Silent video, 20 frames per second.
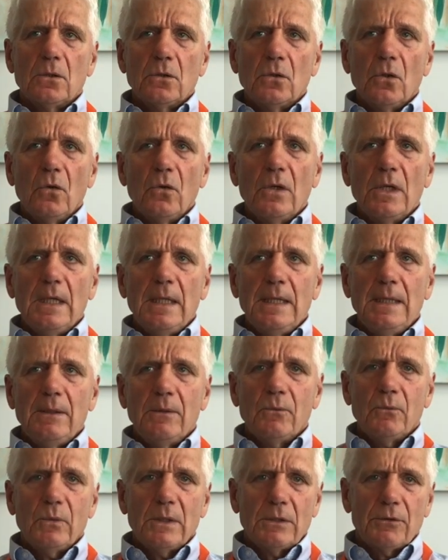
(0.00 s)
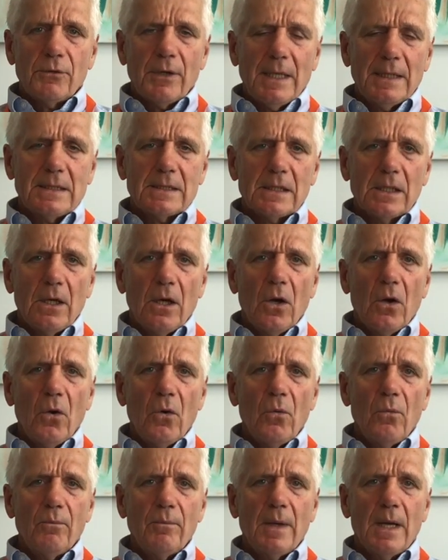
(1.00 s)
Luckily with Right at
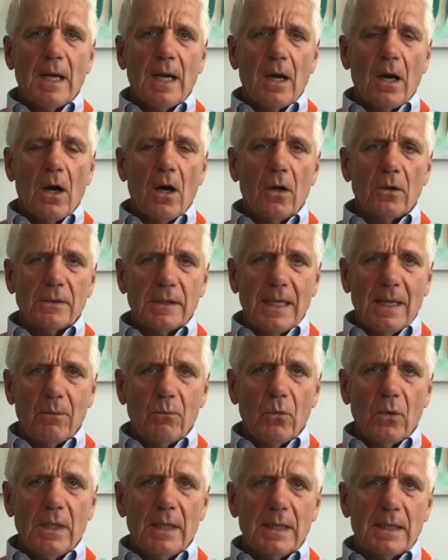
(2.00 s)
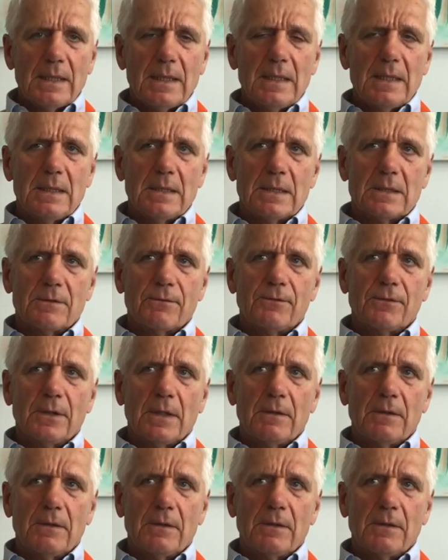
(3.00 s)
Home our network is